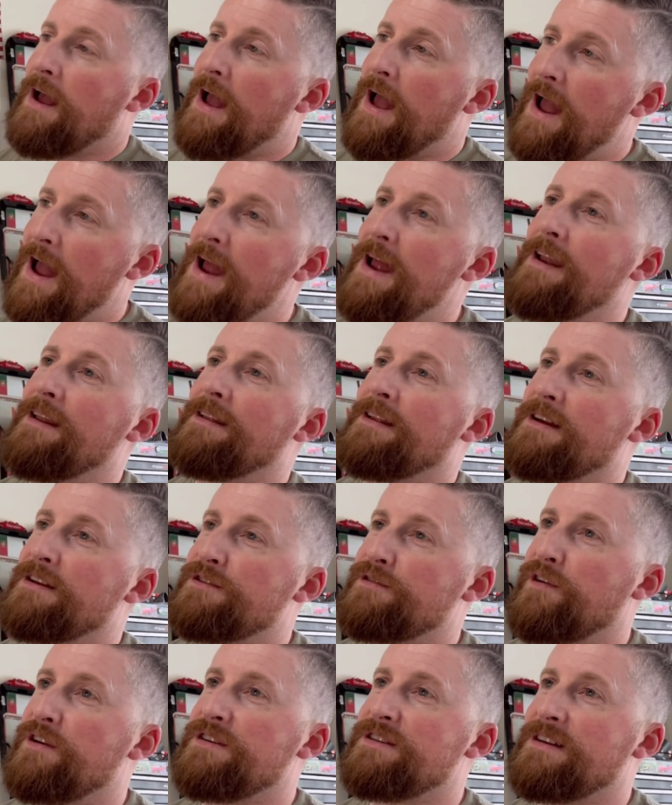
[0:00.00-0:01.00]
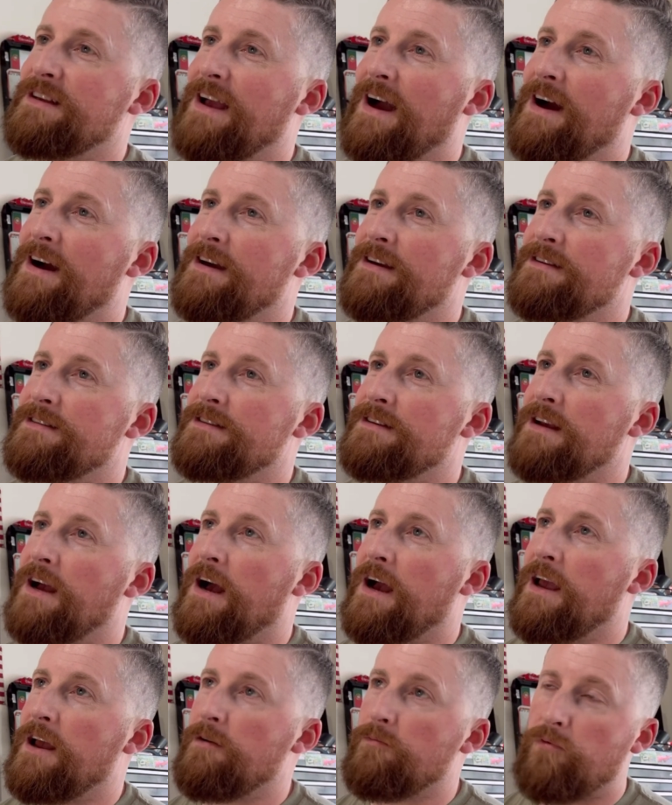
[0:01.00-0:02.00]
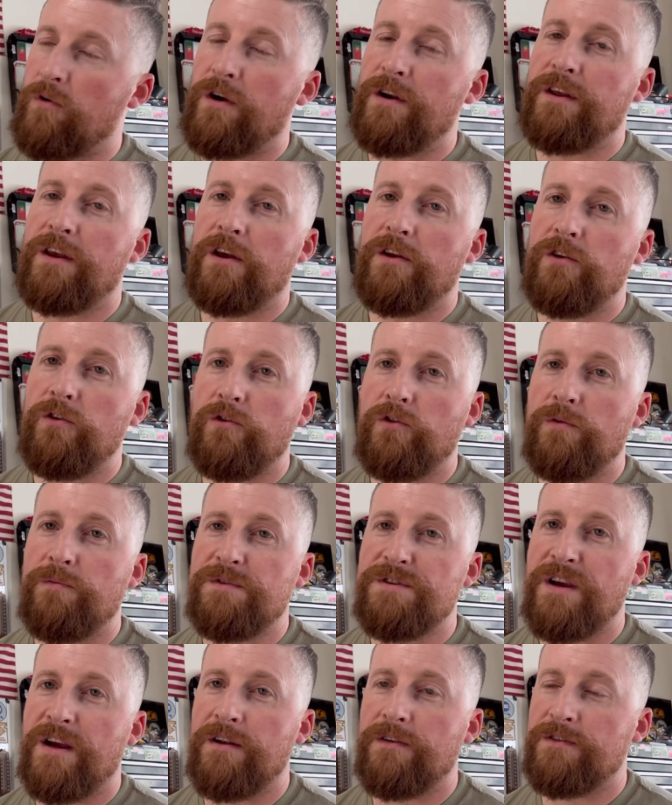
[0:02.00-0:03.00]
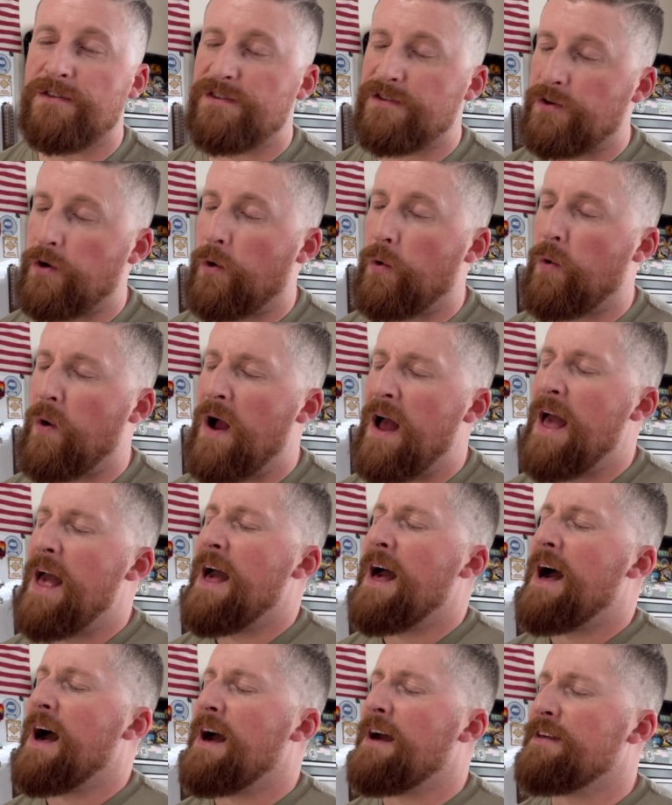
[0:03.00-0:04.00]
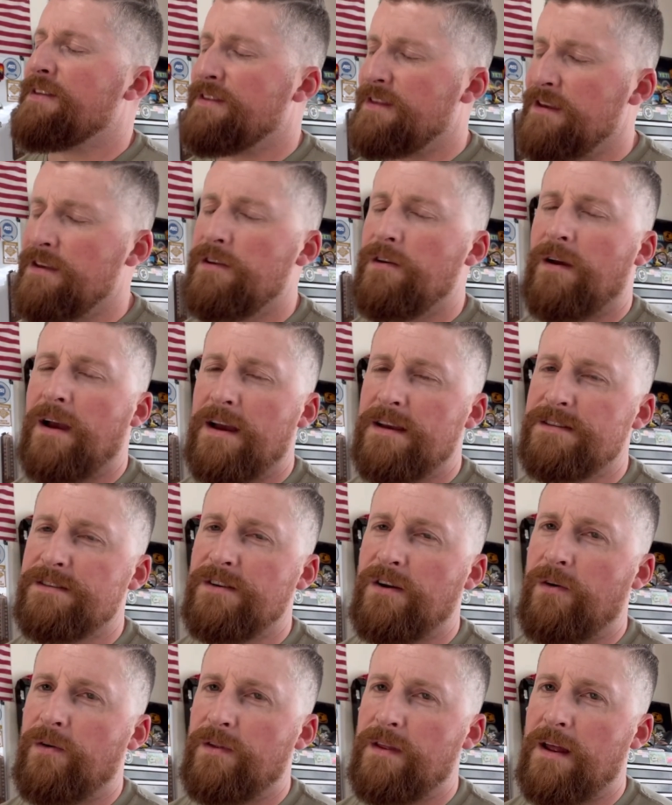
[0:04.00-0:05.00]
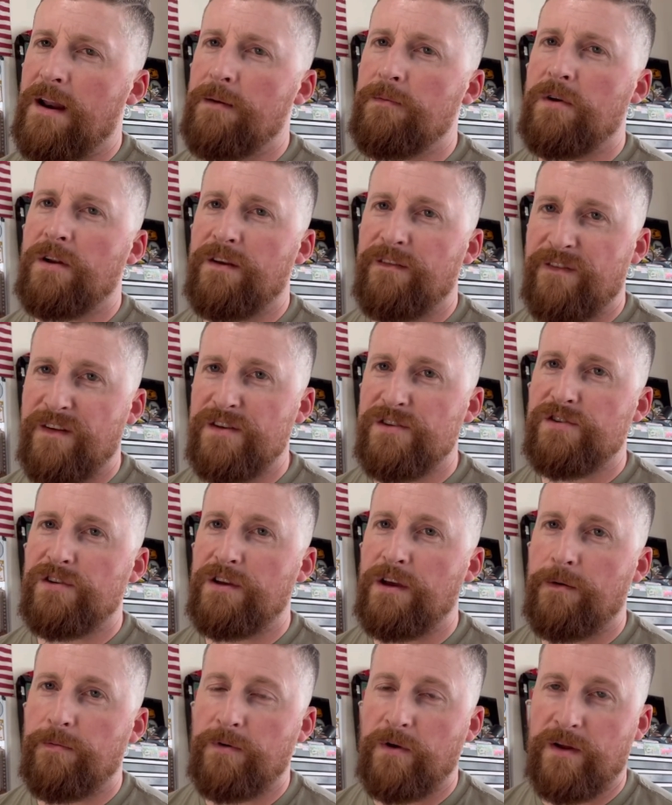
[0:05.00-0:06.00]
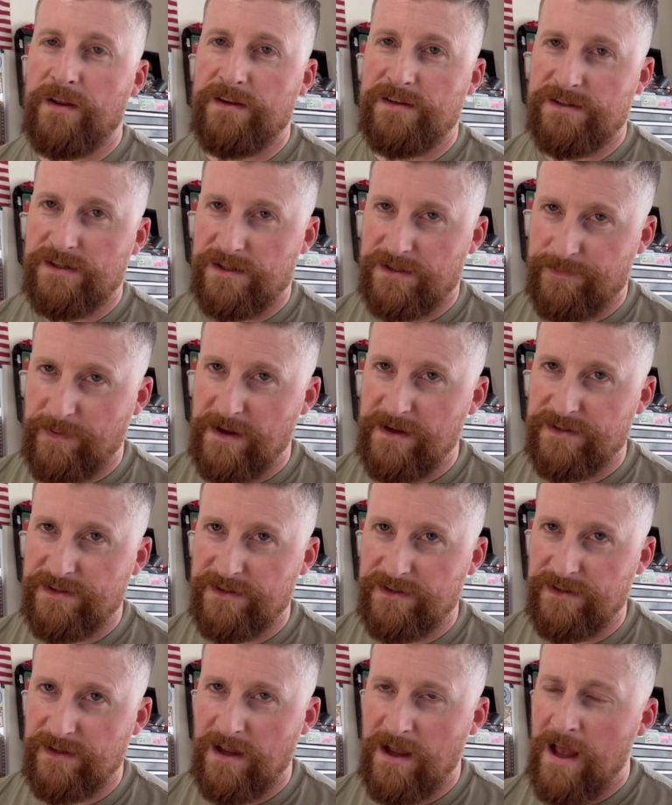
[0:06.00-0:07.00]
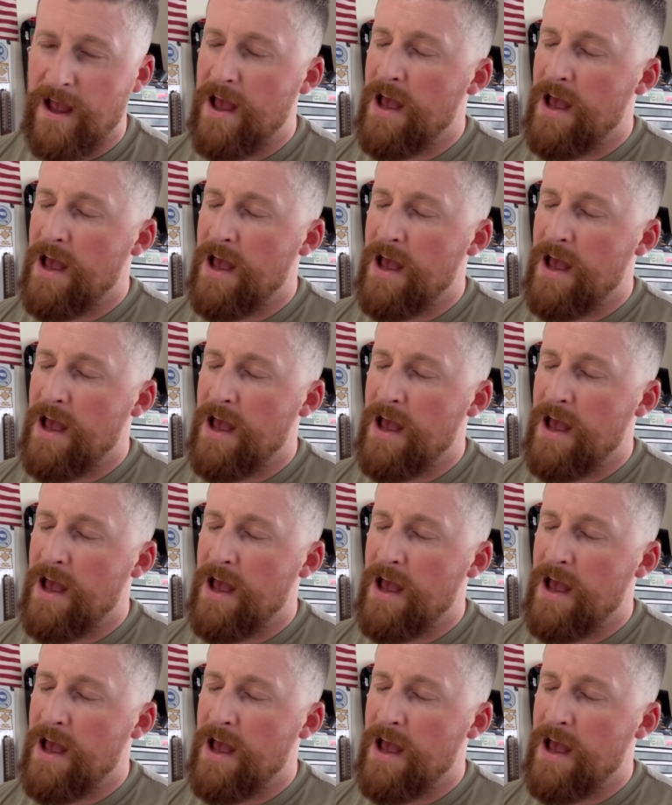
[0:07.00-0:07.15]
And let's face it, guys, I am running a YouTube channel, so I think you guys know that I'm going to eventually upgrade the suspension.